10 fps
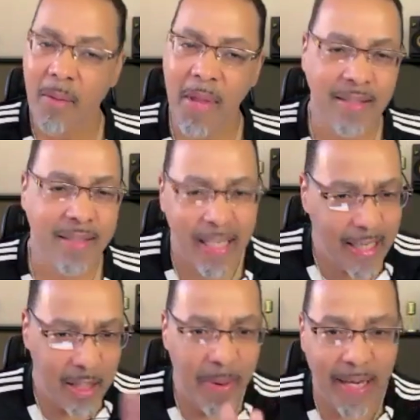I'm not saying
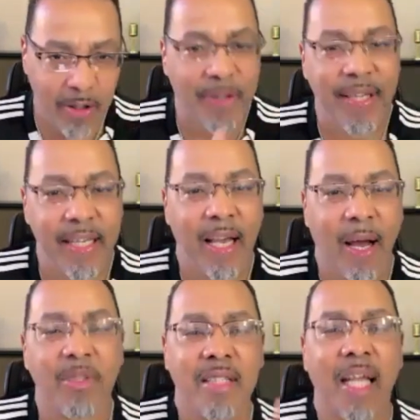anybody on here.
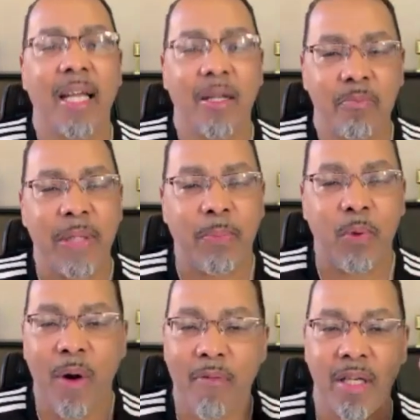I'm just saying
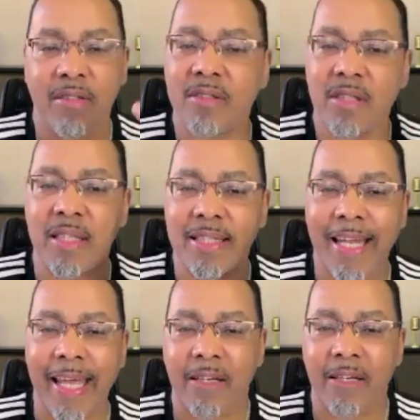people, whoever listens to this
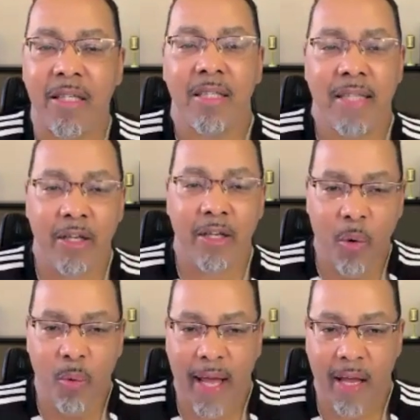later, they know
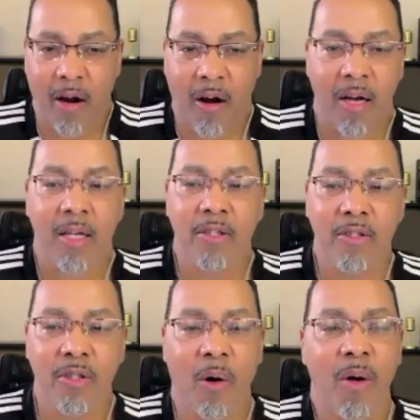who they are.
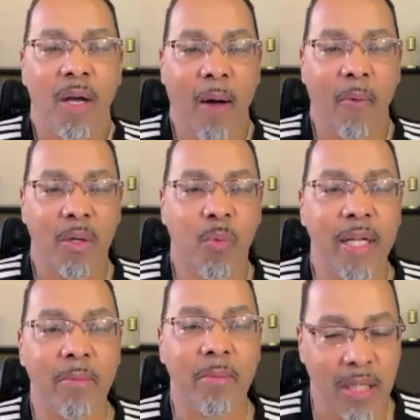You know, I want to
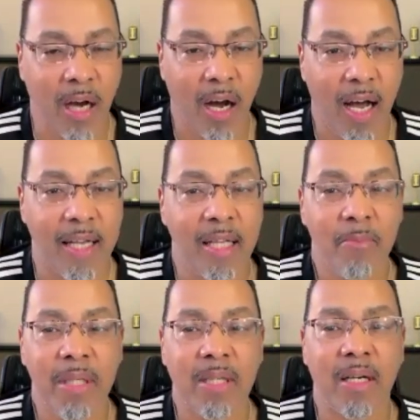win them to God
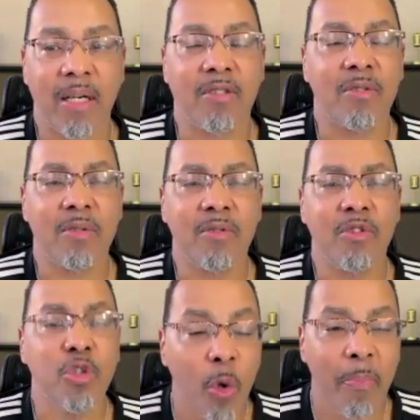because
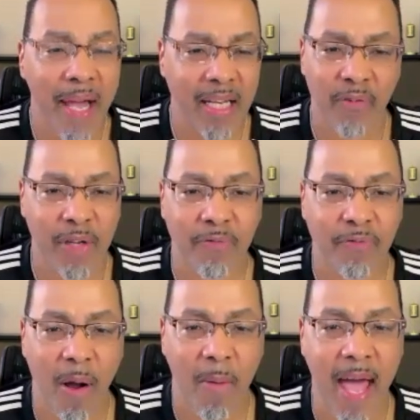you benefit
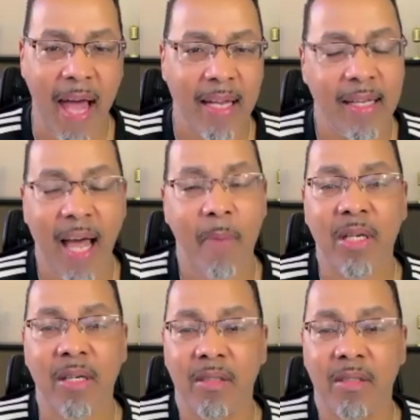from that, not
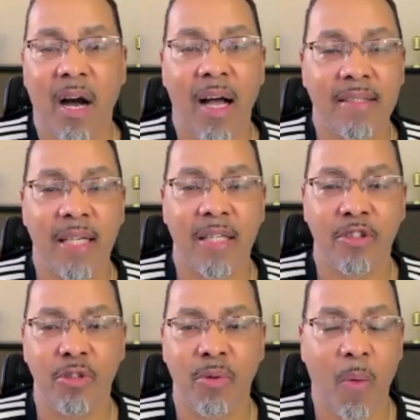because God said
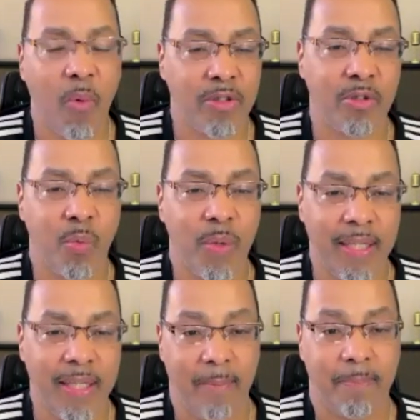to you, I want you to
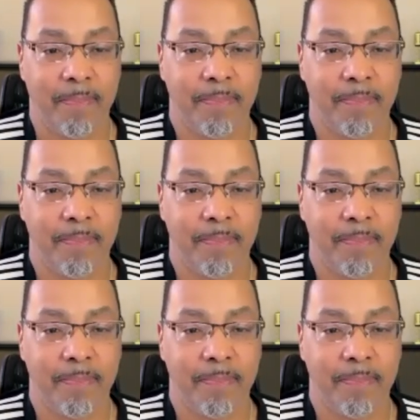win them.